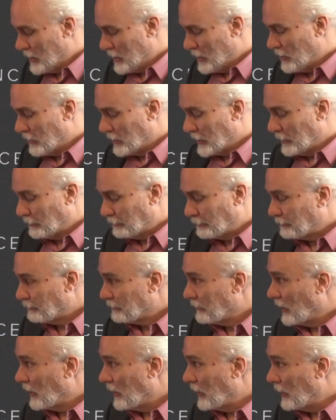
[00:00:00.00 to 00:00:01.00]
Okay,
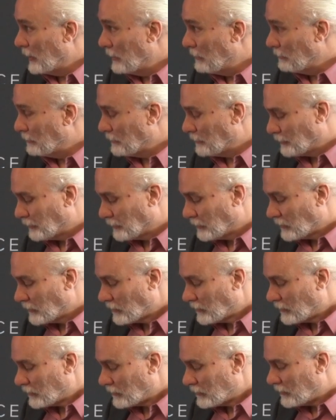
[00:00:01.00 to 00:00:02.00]
I
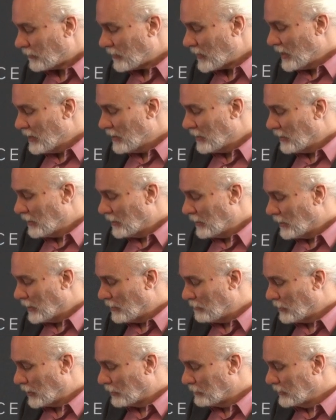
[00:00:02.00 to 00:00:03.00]

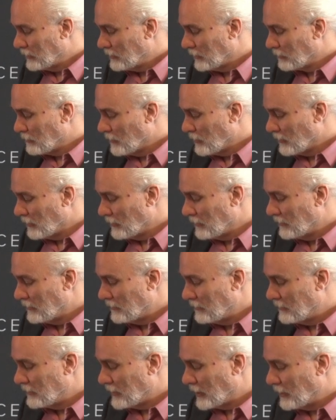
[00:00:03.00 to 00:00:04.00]
probably took more
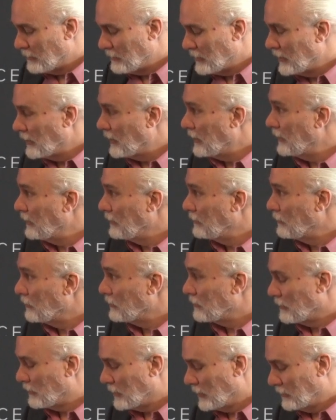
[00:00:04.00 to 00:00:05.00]
time than I was
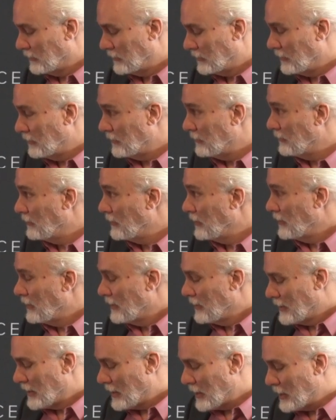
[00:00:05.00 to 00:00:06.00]
supposed to.
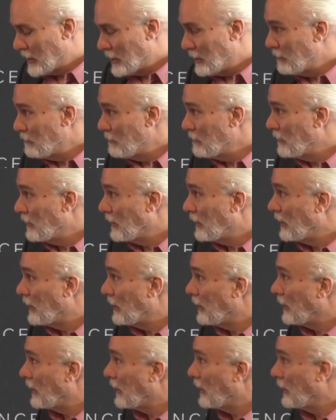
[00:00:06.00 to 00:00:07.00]

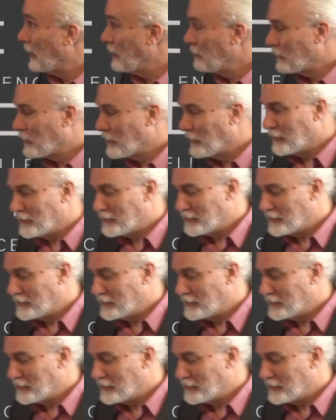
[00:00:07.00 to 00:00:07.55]
I'm going